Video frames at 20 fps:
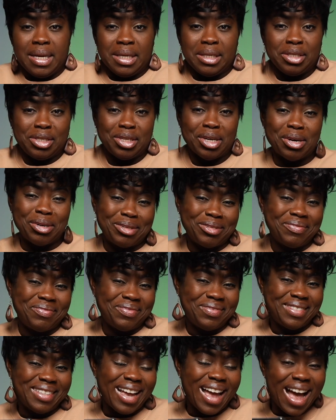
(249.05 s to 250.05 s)
So,
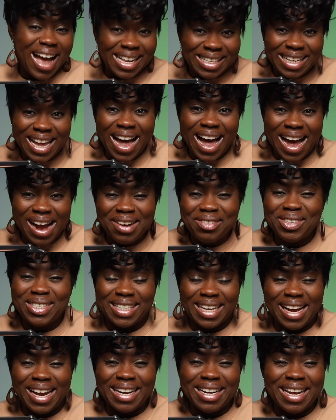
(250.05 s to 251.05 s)
as I've
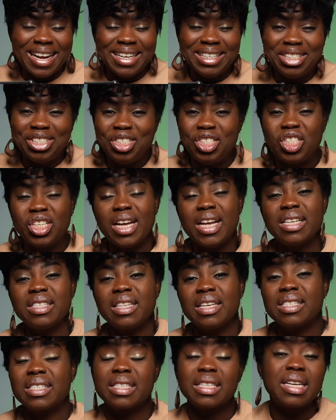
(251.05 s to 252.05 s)
said, just
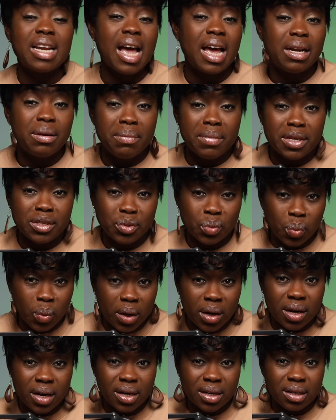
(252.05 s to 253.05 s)
the synonymous
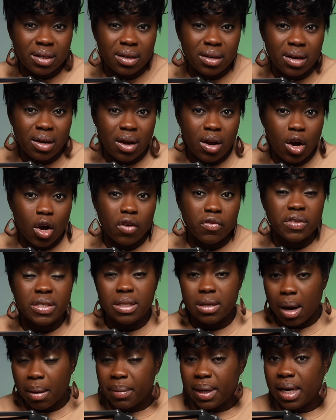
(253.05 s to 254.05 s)
word of
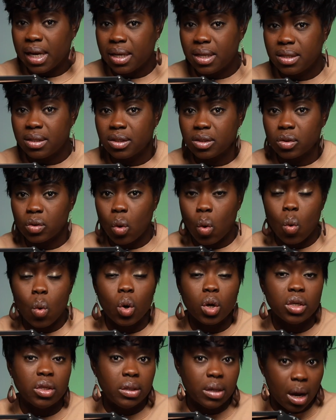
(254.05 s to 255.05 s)
dominance
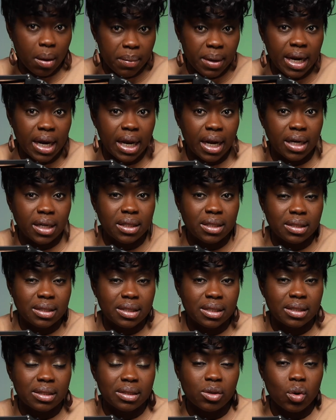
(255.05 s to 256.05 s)
or
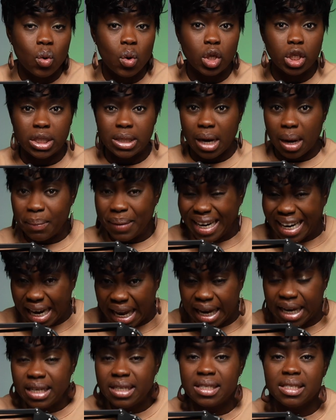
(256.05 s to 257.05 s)
dominant or
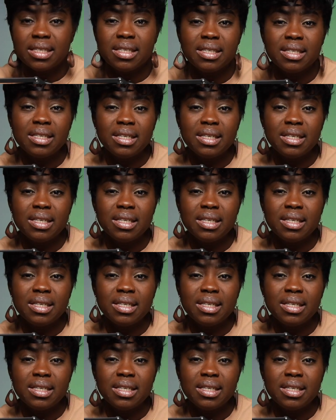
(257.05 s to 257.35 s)
dominate